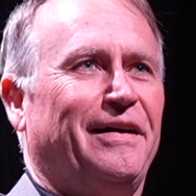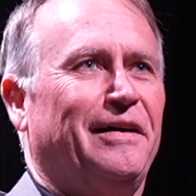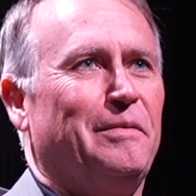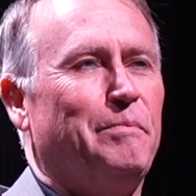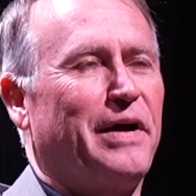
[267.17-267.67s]

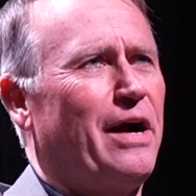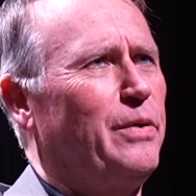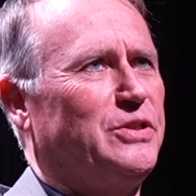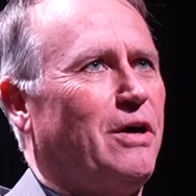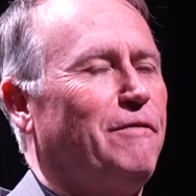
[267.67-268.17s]
Um, but I
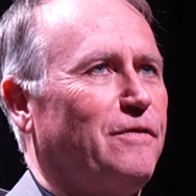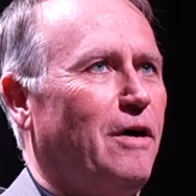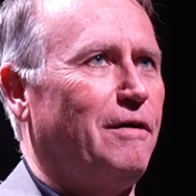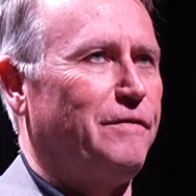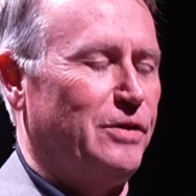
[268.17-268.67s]
always off,
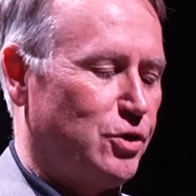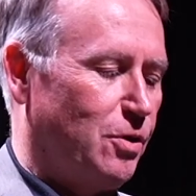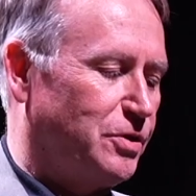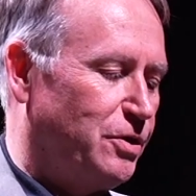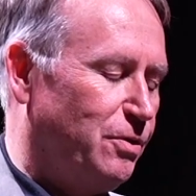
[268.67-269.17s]
often
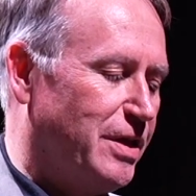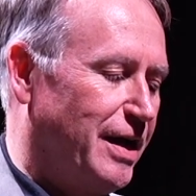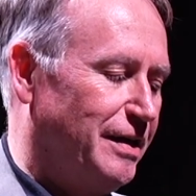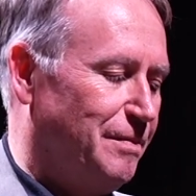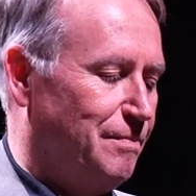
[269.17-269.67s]
joke, too,
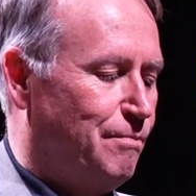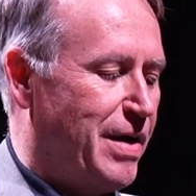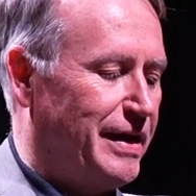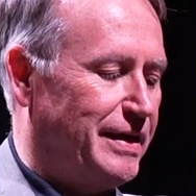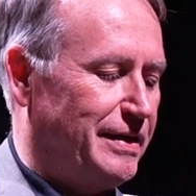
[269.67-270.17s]
that
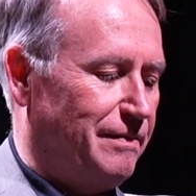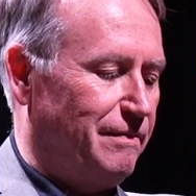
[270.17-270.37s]
Mike,